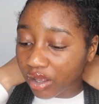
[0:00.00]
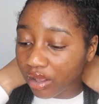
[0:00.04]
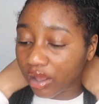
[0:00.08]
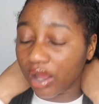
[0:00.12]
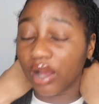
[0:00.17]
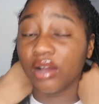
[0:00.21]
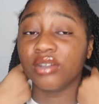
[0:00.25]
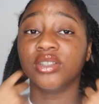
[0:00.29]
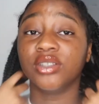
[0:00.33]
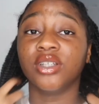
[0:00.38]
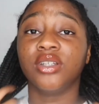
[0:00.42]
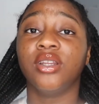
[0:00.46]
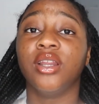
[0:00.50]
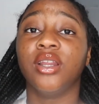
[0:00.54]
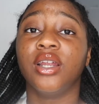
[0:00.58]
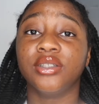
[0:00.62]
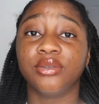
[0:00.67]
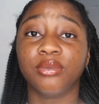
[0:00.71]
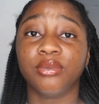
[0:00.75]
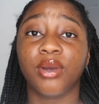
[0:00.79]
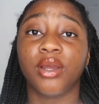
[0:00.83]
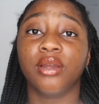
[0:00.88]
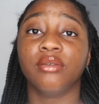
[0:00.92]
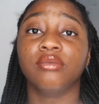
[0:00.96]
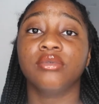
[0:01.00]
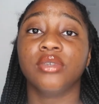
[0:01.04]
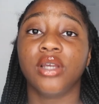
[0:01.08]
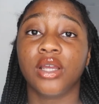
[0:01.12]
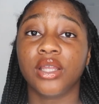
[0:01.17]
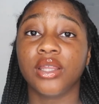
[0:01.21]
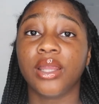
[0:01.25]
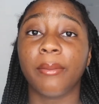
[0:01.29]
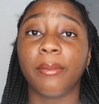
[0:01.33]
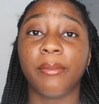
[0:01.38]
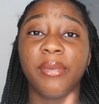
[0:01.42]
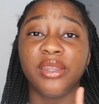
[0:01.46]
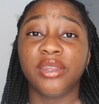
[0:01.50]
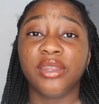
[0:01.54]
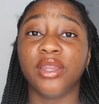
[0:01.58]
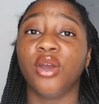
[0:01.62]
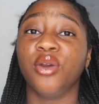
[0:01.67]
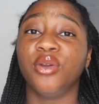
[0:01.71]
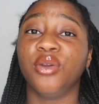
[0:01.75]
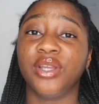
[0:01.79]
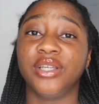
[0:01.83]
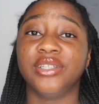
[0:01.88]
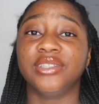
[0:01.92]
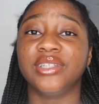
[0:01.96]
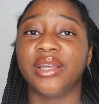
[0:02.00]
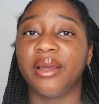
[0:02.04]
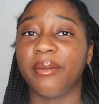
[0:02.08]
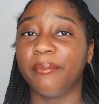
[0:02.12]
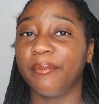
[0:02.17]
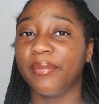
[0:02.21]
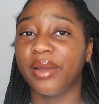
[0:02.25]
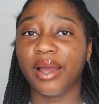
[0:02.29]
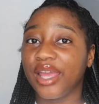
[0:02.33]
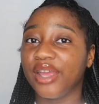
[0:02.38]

I'll tell you that's why. They made their own exam.